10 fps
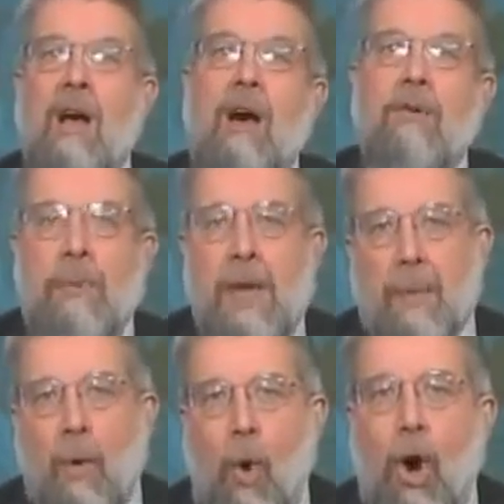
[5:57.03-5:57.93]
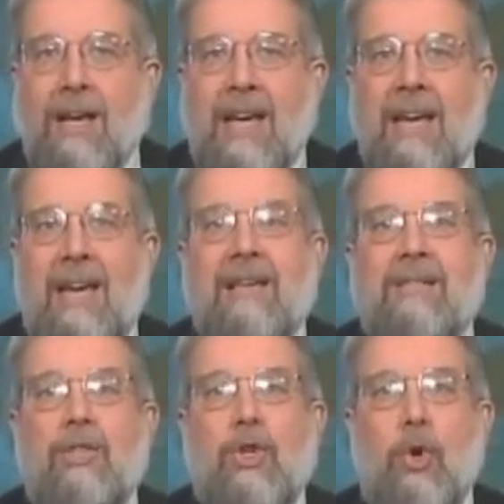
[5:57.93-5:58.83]
of people walking
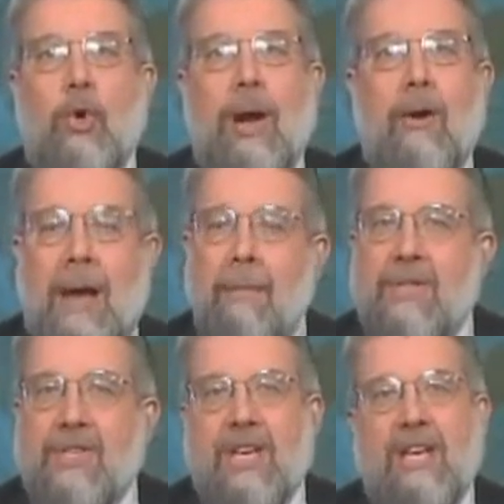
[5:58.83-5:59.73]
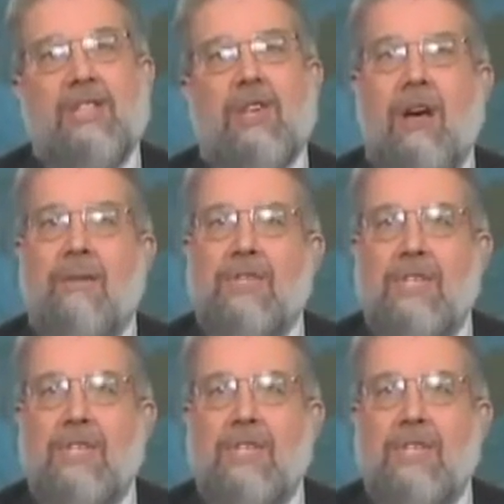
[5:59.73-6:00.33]
into our embassies, of